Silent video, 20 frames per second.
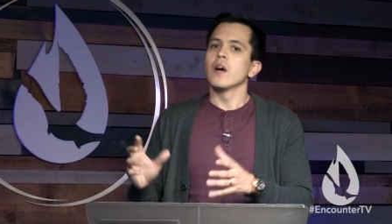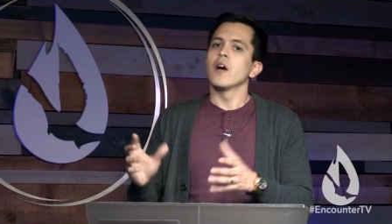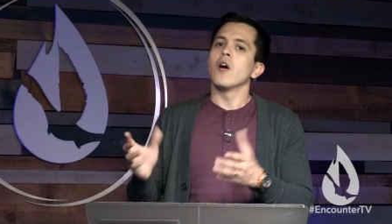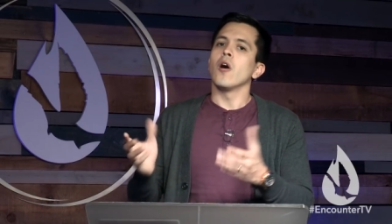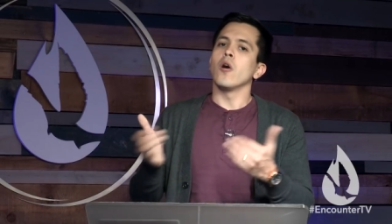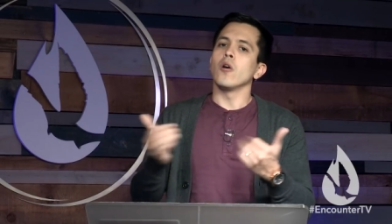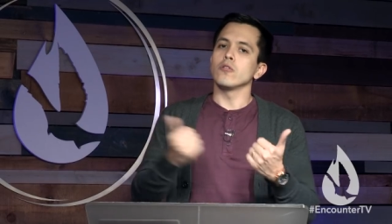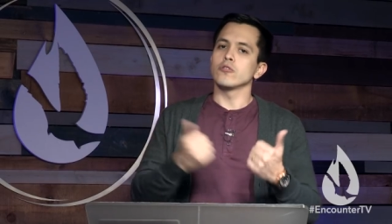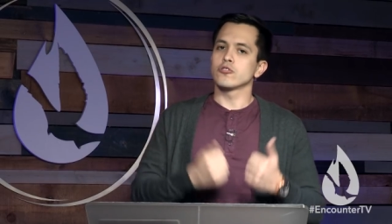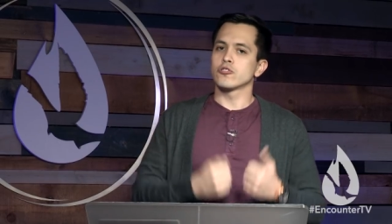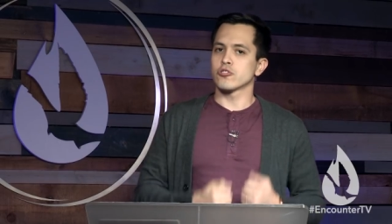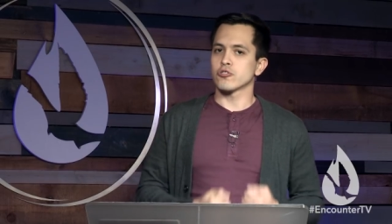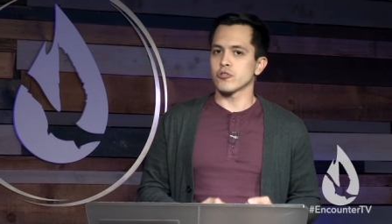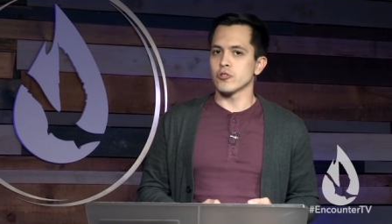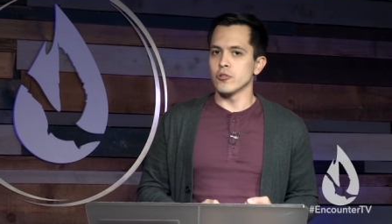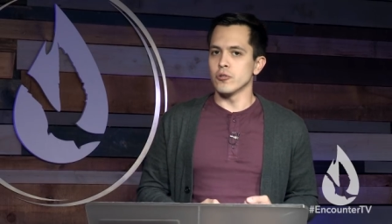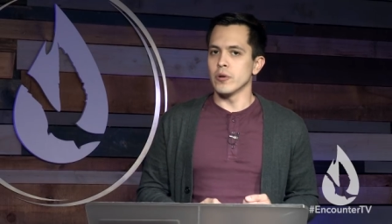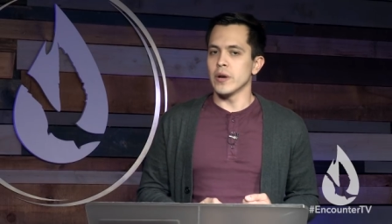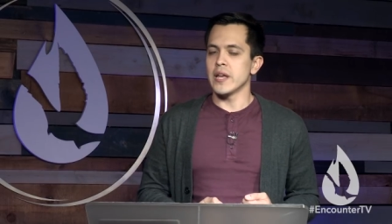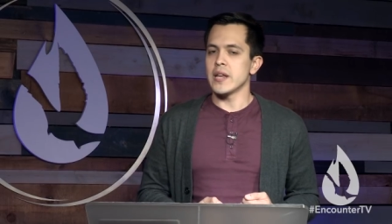hold
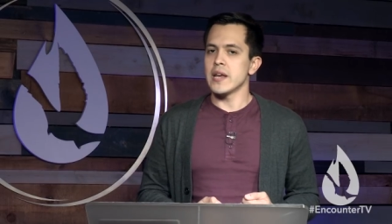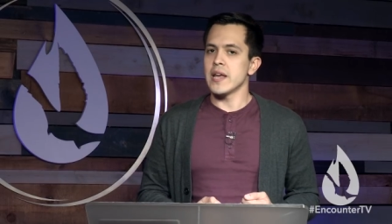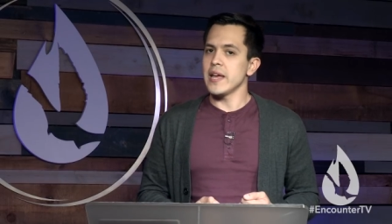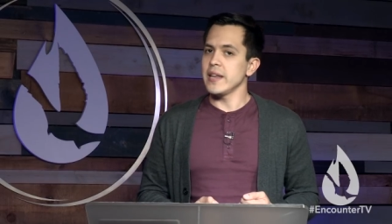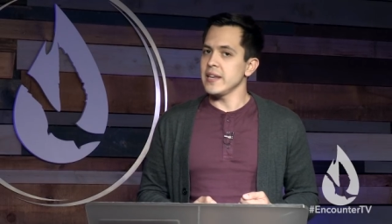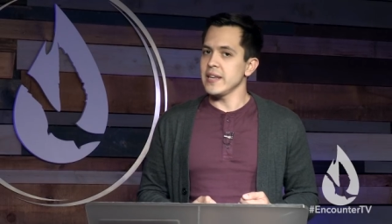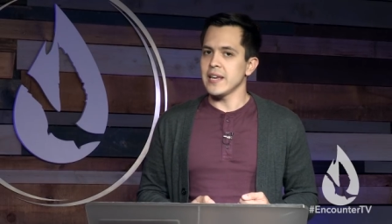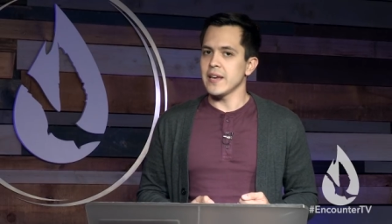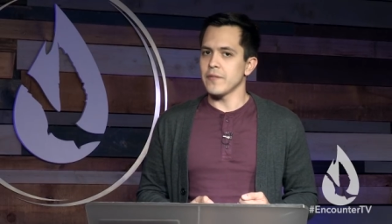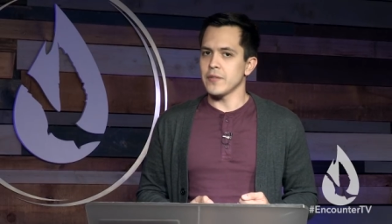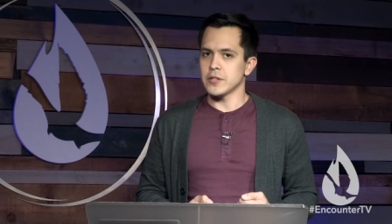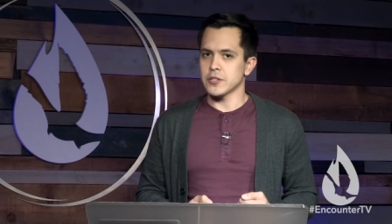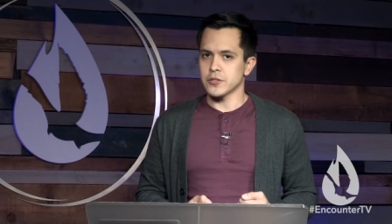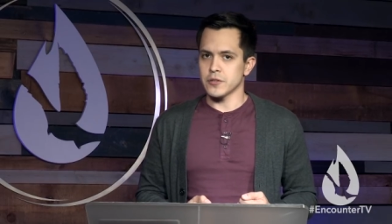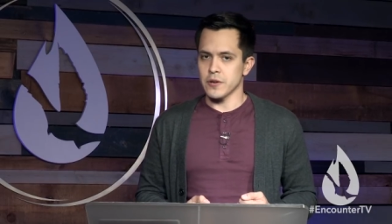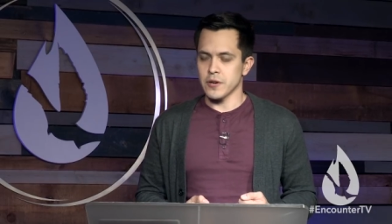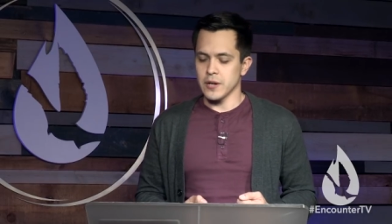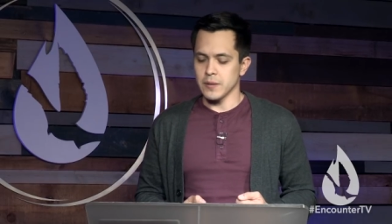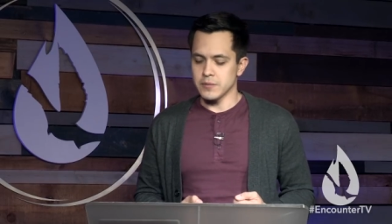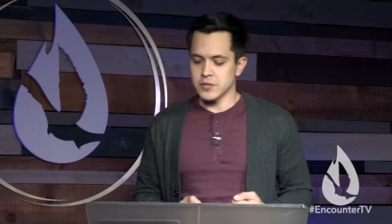true in any given
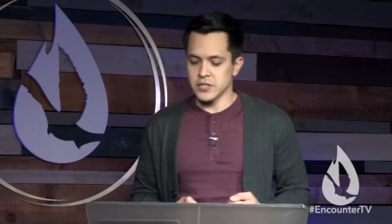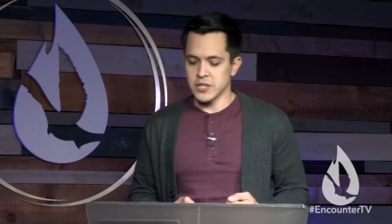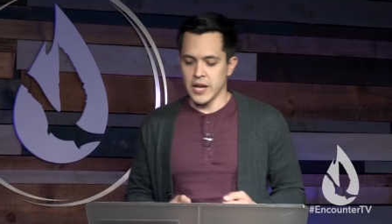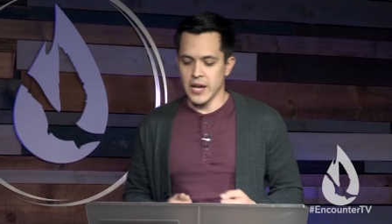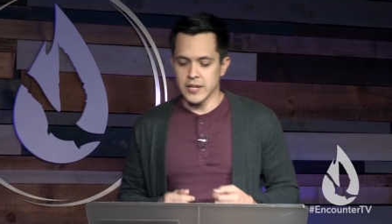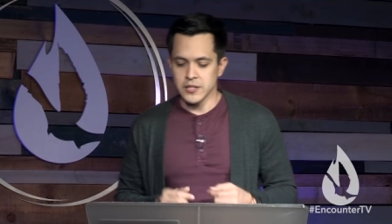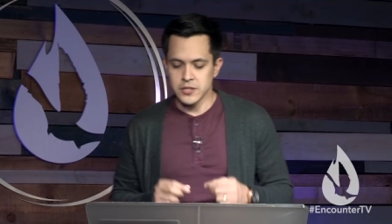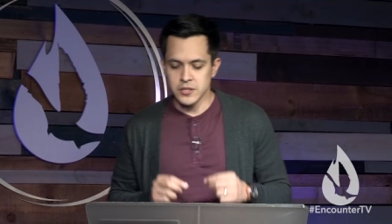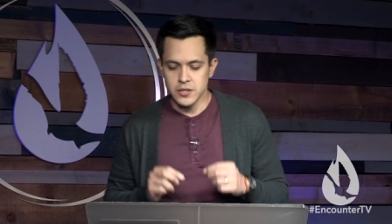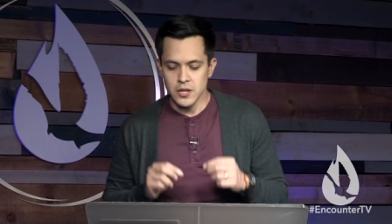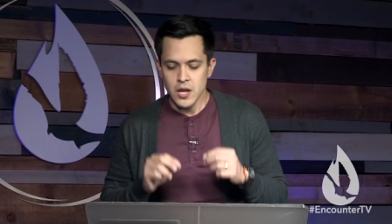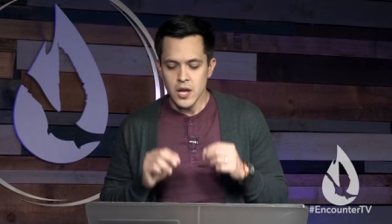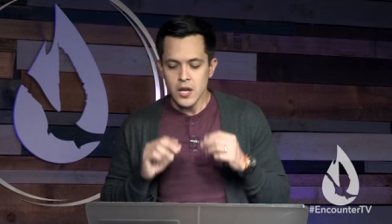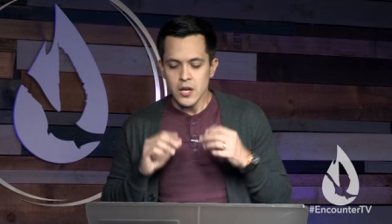circumstance.